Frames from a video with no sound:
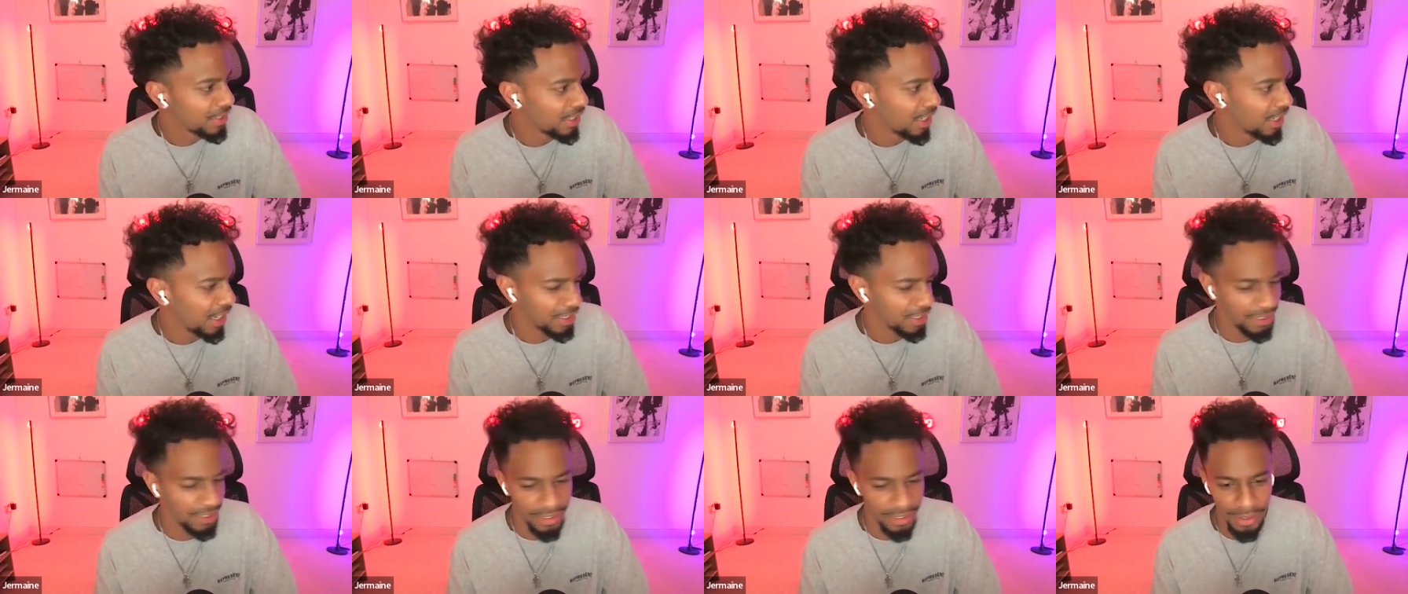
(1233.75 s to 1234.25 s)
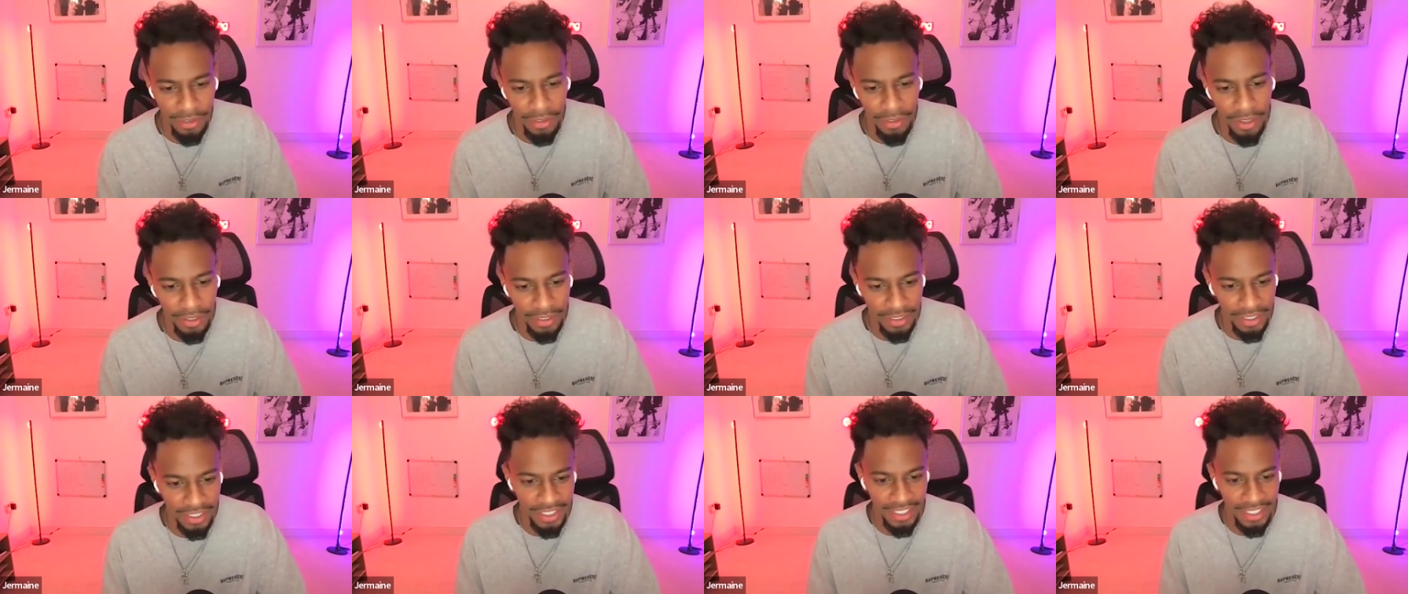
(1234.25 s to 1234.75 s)
Hustlers
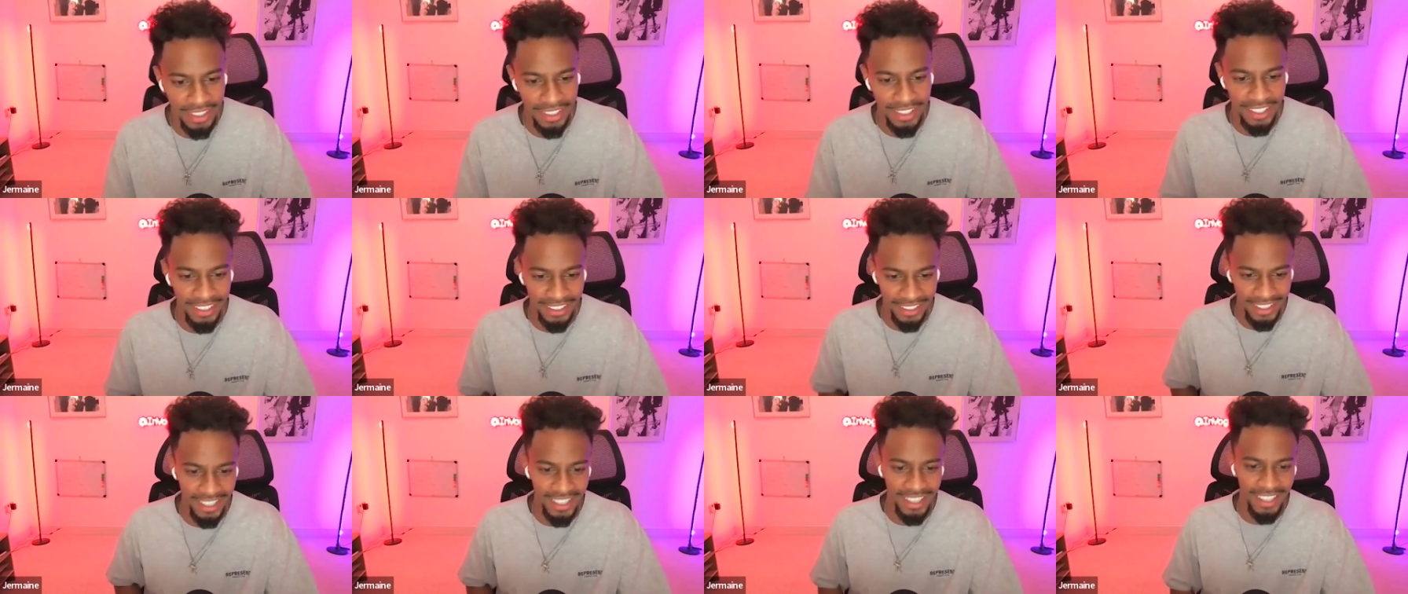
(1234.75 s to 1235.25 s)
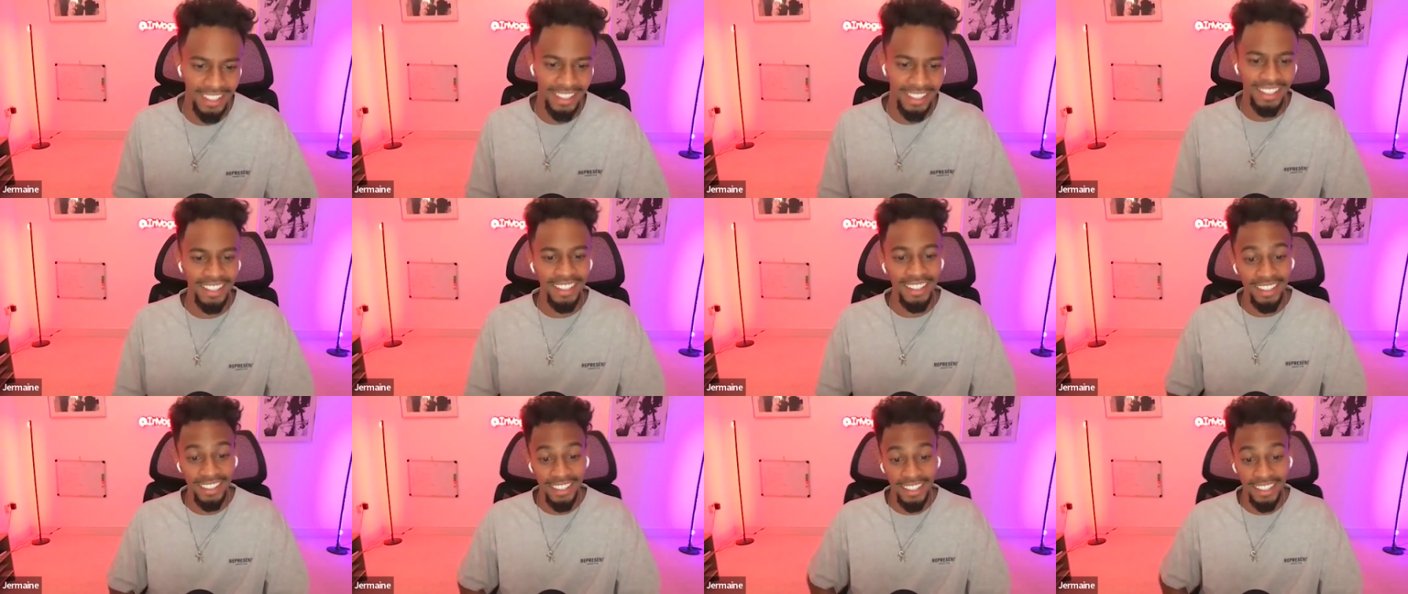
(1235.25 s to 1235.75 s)
University. That's it.
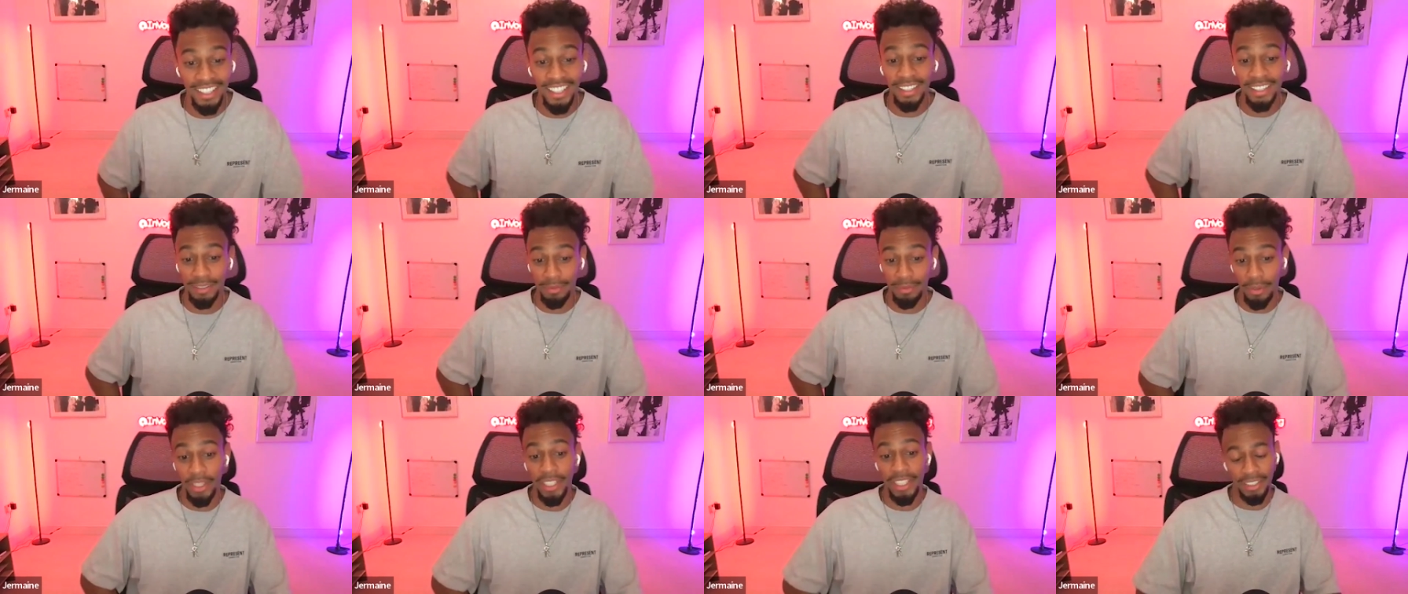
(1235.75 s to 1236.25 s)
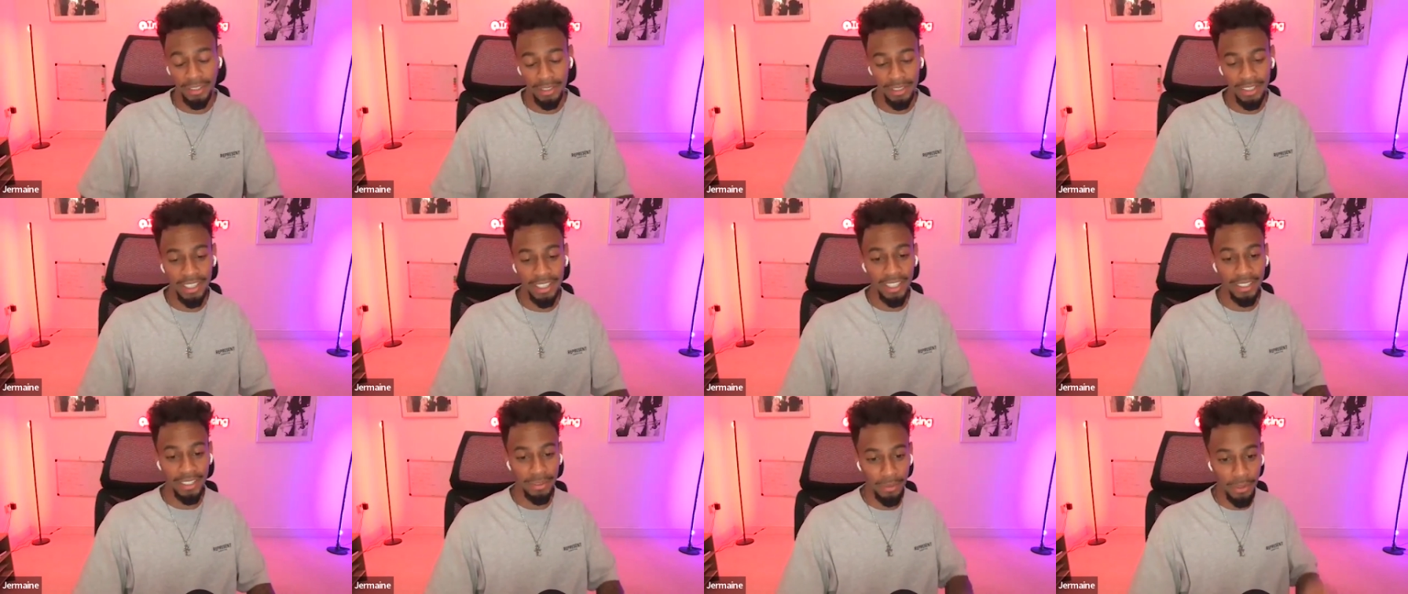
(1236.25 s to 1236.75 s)
He has a
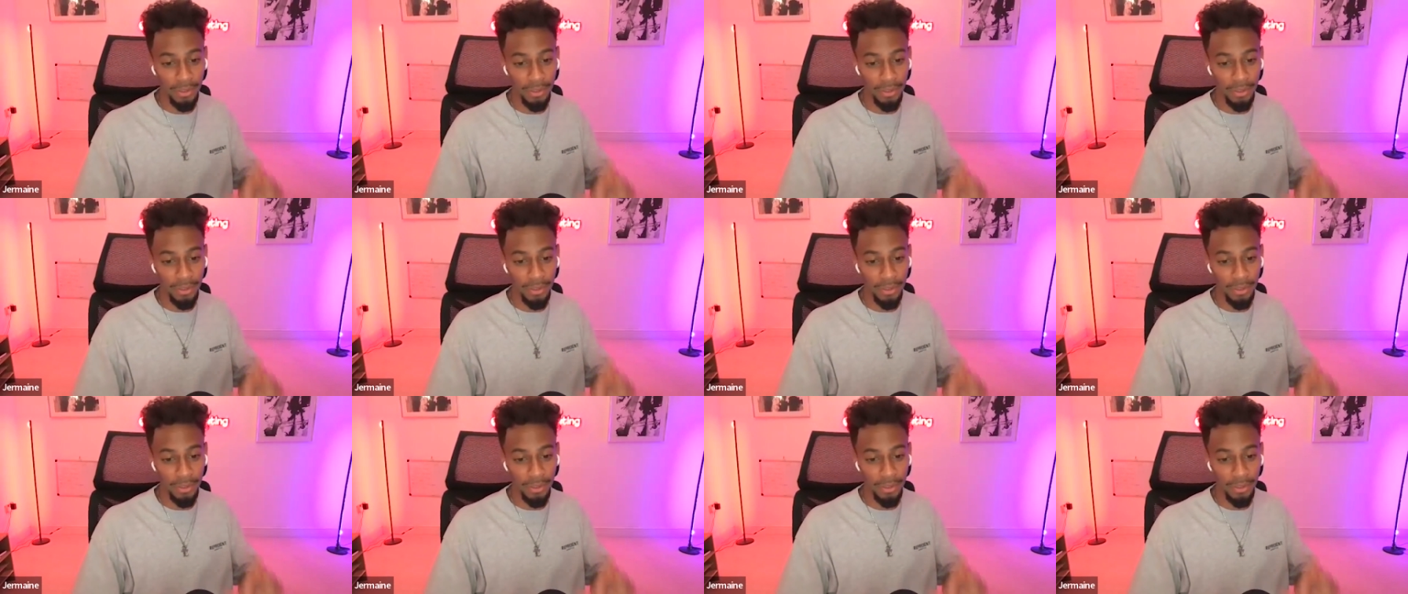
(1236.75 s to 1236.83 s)
module.